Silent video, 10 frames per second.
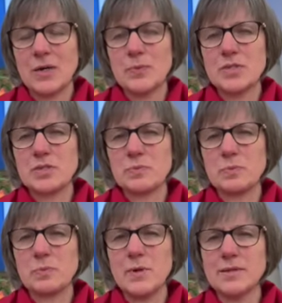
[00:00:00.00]
was,
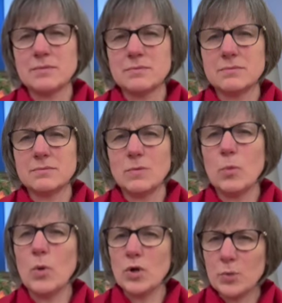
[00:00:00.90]
well,
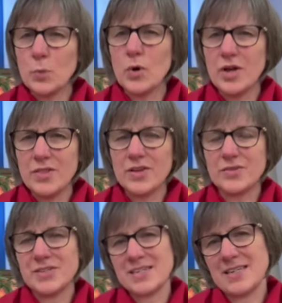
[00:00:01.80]
what were
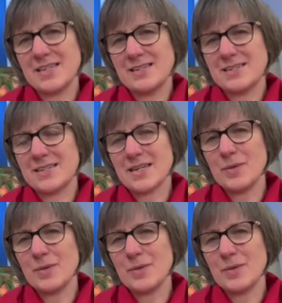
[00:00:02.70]
those seeds